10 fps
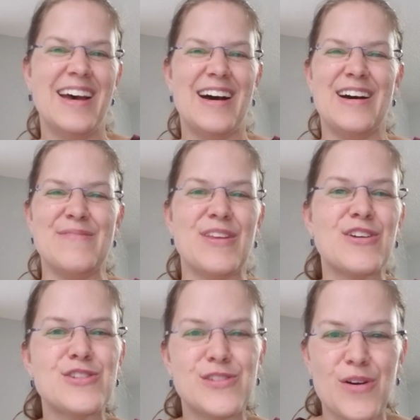There are
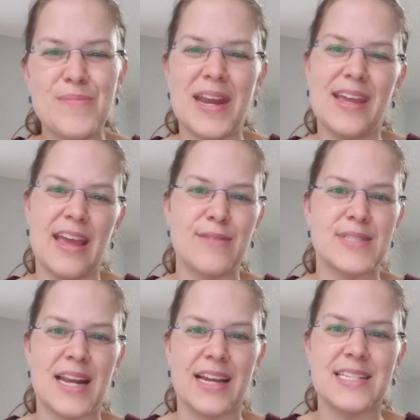so many games that I can